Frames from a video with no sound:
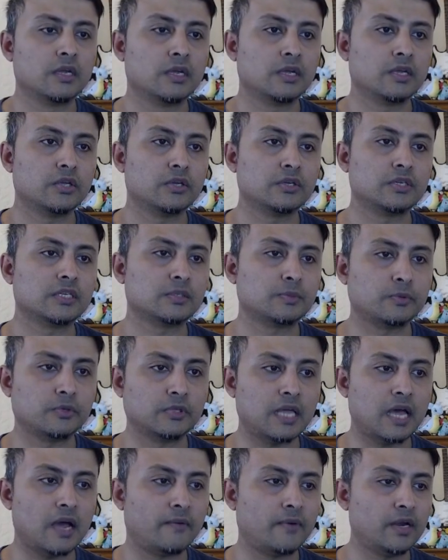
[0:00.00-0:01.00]
you just put
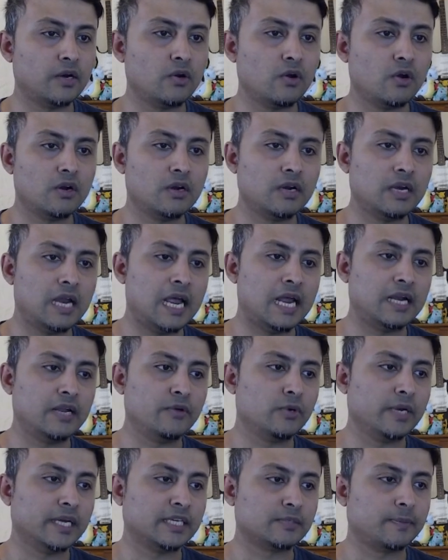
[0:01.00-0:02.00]
that one on, and it will
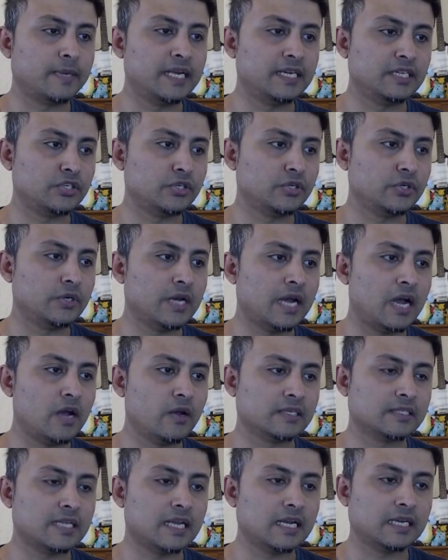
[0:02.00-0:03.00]
explain to you how
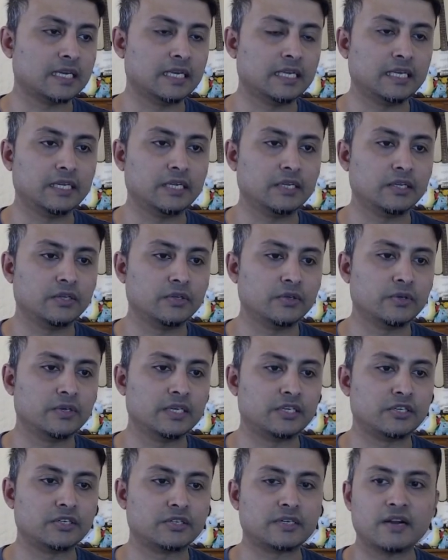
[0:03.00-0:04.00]
exactly you need
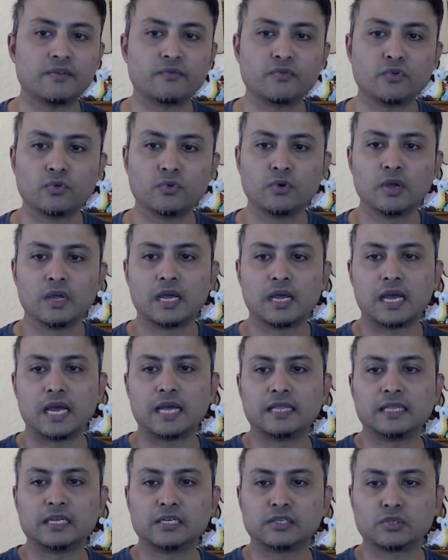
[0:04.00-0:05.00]
to travel.
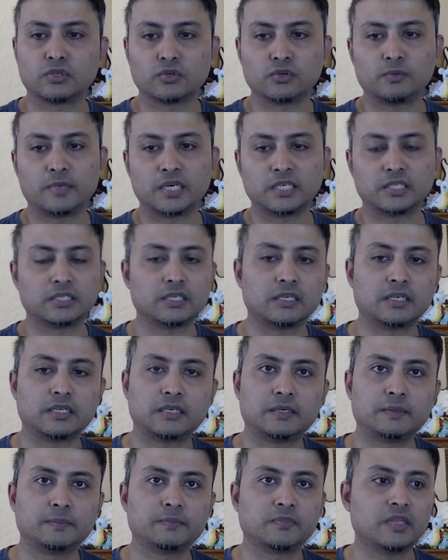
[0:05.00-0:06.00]
And there's so much
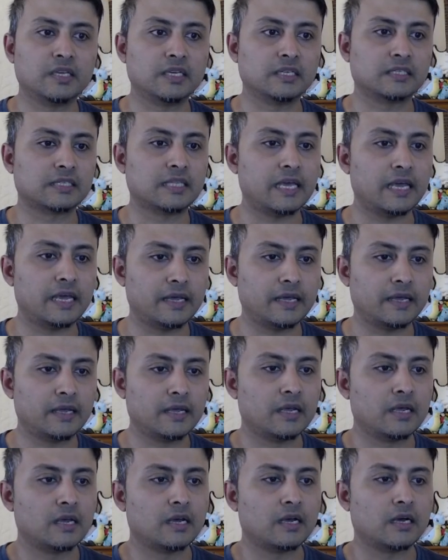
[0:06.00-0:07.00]
things there.
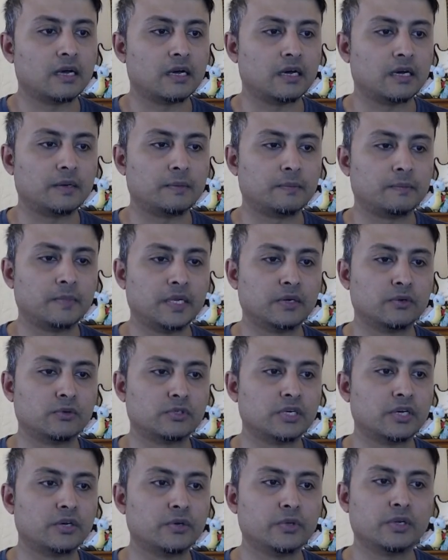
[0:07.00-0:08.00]
It will
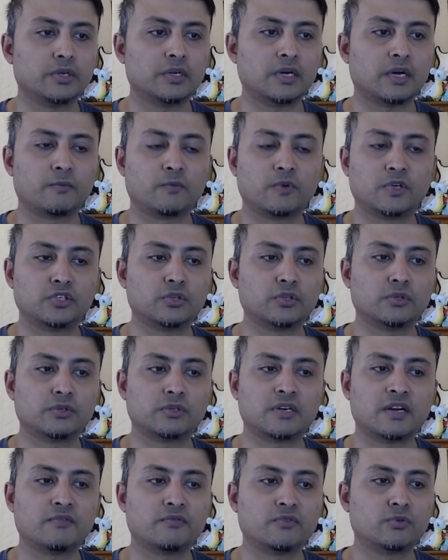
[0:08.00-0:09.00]
tell you what's your
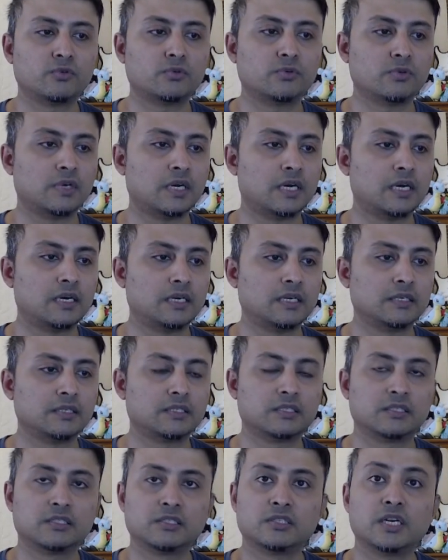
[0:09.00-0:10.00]
travel
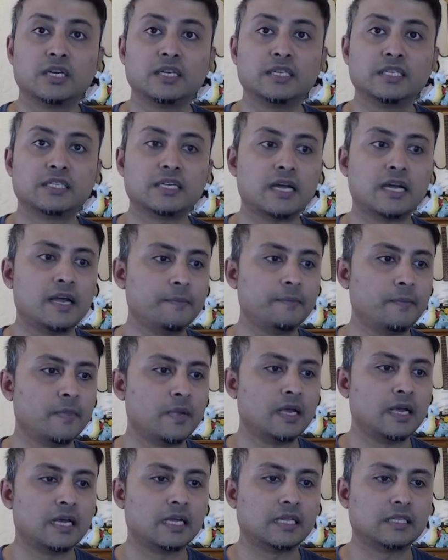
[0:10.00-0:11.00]
journey time
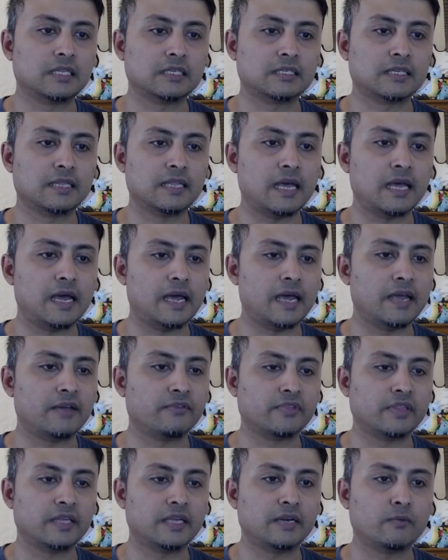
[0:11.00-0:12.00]
and this and that,
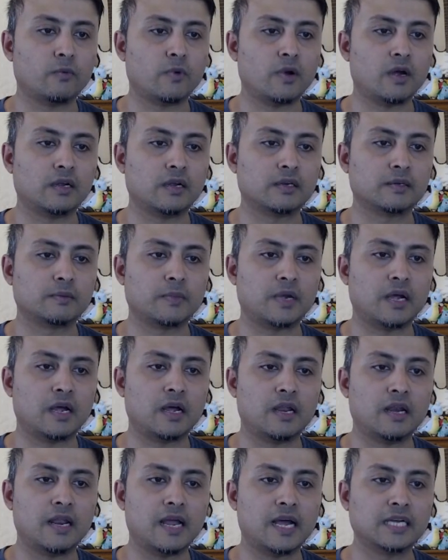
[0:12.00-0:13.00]
everything, what
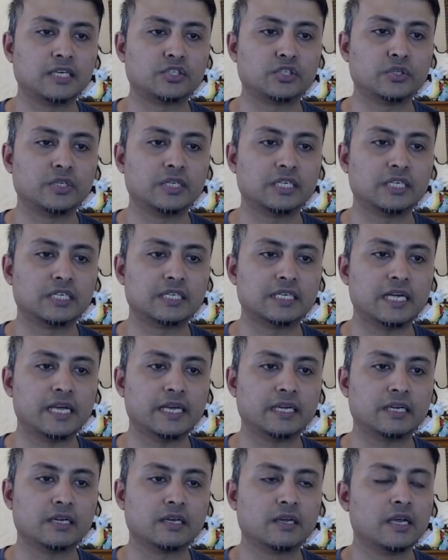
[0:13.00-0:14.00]
lines you need to
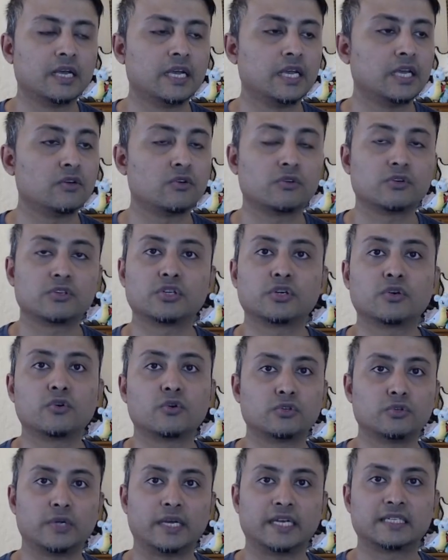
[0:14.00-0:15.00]
take in order to go
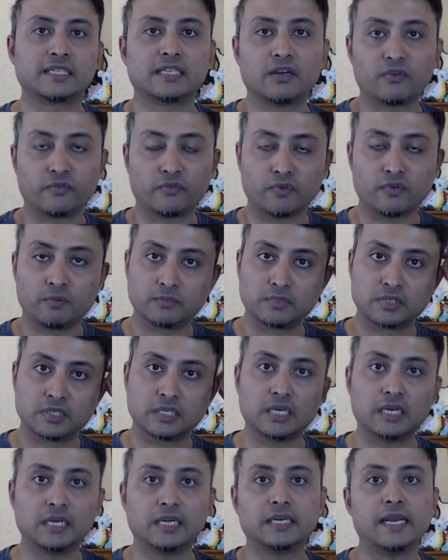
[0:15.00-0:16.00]
to Excel from
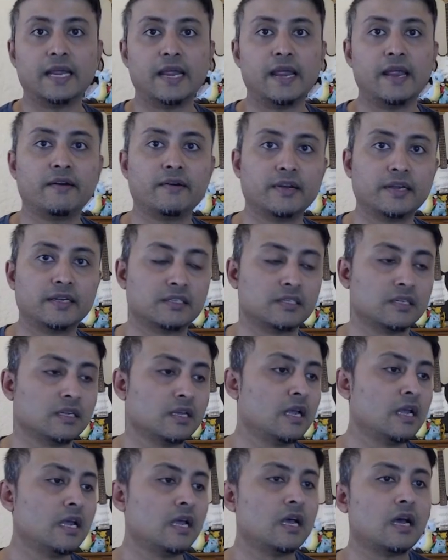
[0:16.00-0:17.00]
certain areas,
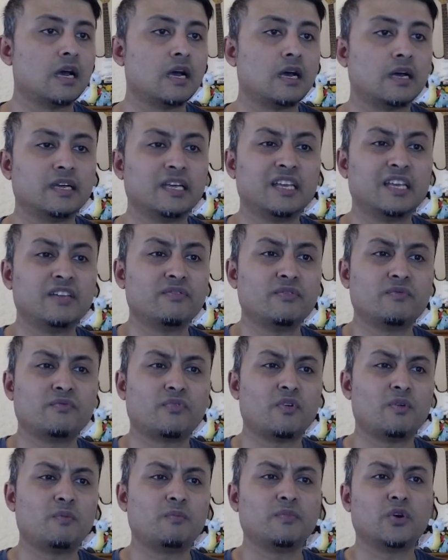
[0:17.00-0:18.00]
even
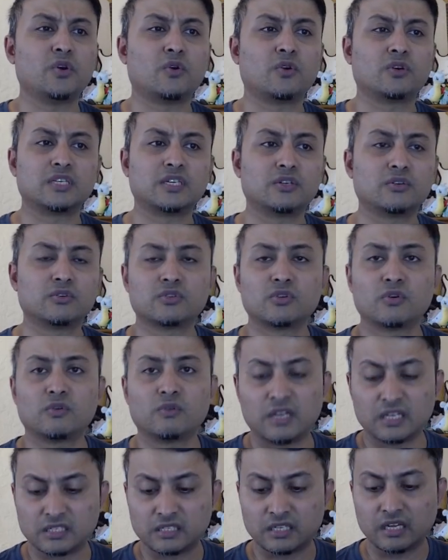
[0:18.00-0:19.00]
from your hotel. So
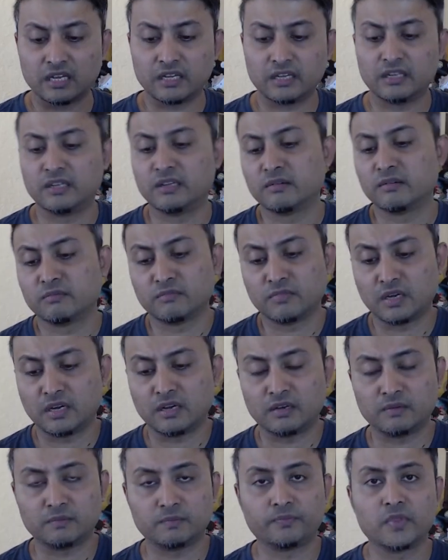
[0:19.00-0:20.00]
let's say
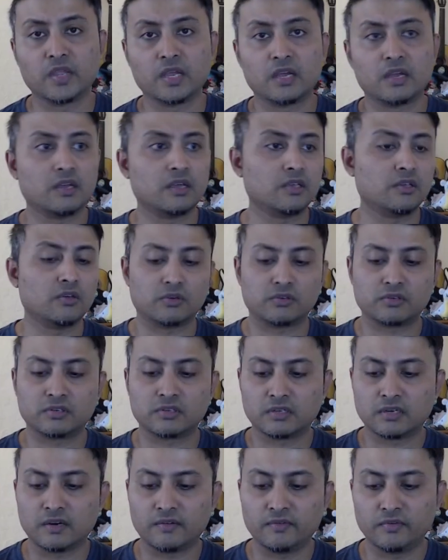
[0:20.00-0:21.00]
you're
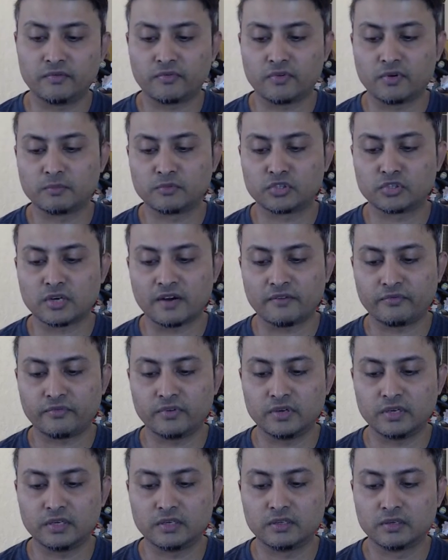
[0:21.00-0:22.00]
traveling from
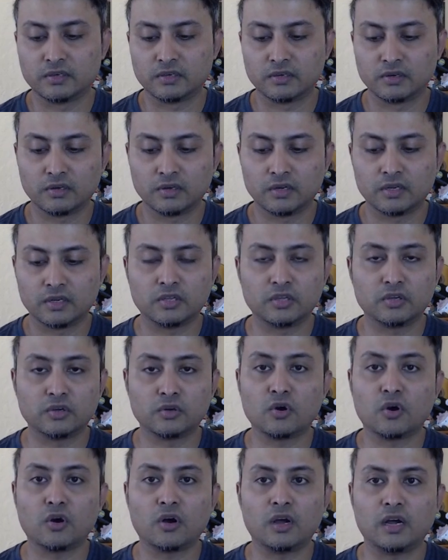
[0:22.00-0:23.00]
Stratford, you've
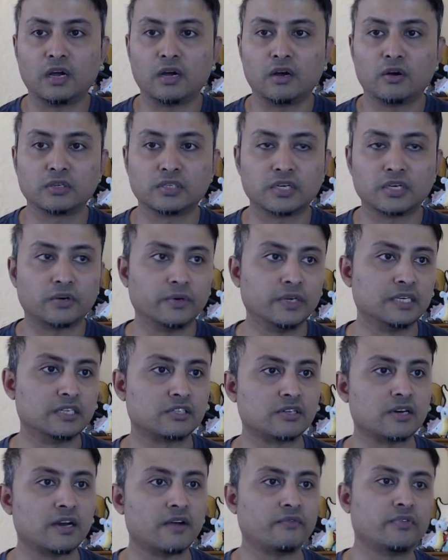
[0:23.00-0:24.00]
got a hotel in
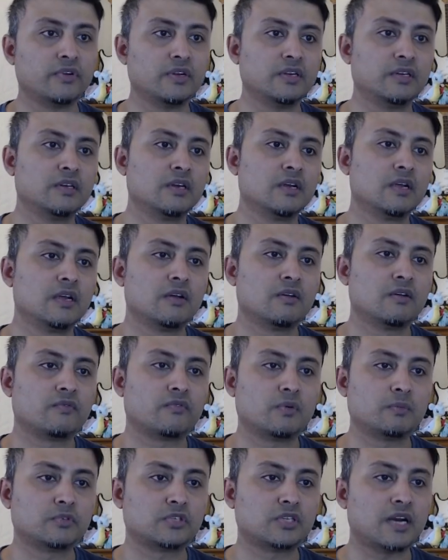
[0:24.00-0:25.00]
Stratford.
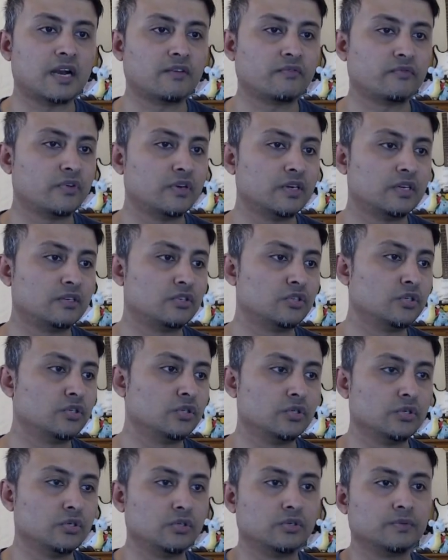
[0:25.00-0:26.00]
From Stratford
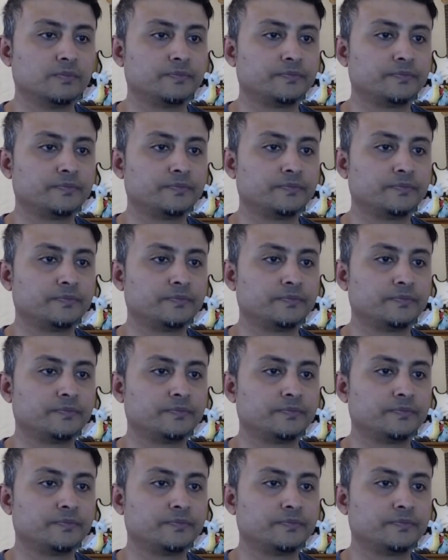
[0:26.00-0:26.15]
to